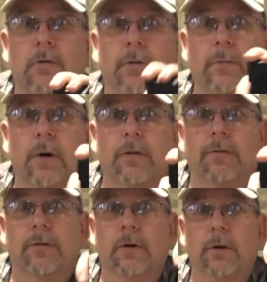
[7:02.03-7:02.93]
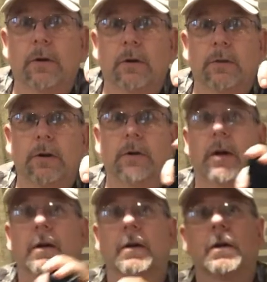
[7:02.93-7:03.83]
a month for unlimited
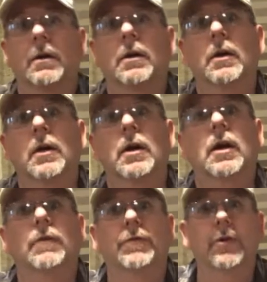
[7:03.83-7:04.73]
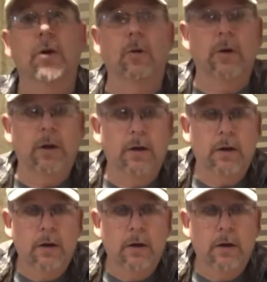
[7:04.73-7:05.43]
data. If you go in